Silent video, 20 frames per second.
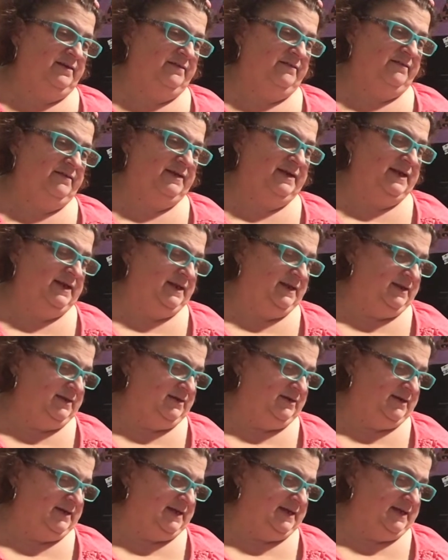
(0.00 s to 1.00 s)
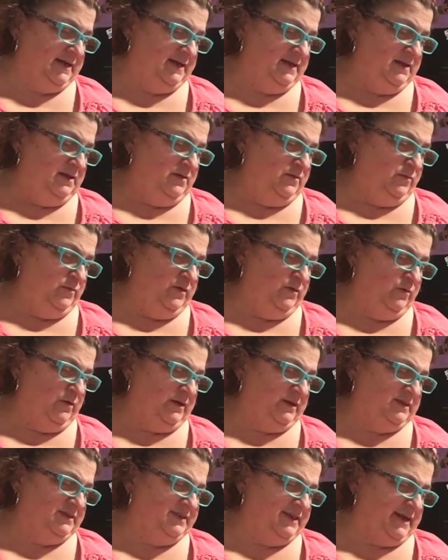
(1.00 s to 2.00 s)
all right, okay.
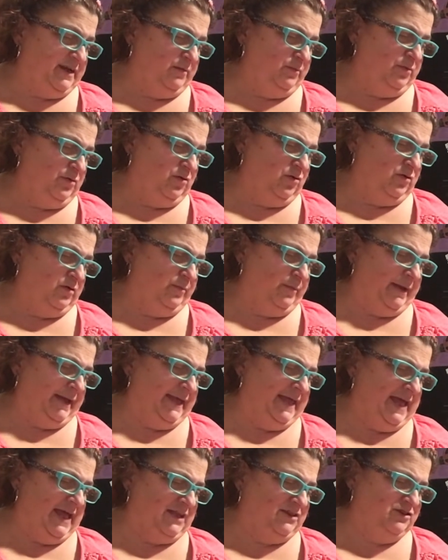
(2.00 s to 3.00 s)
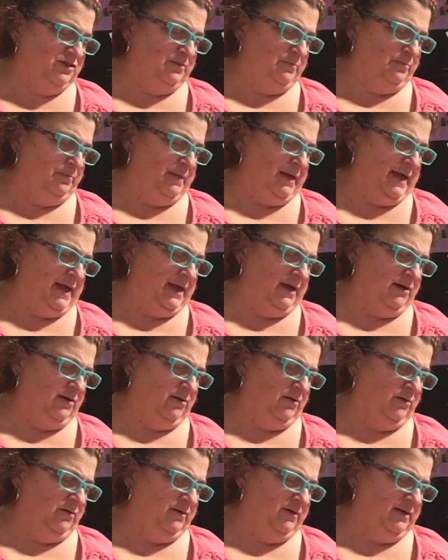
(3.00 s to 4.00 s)
Meanwhile, a second bowl combined ketchup,
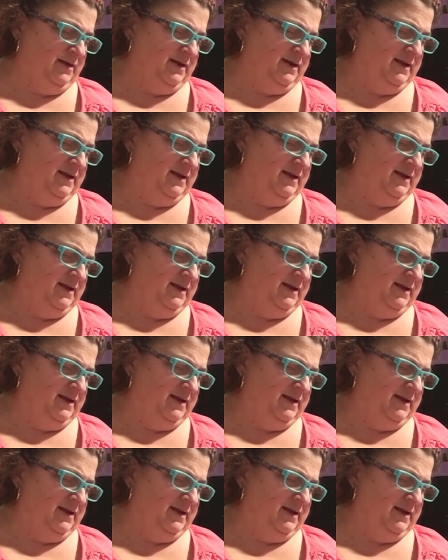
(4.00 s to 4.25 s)
mayo,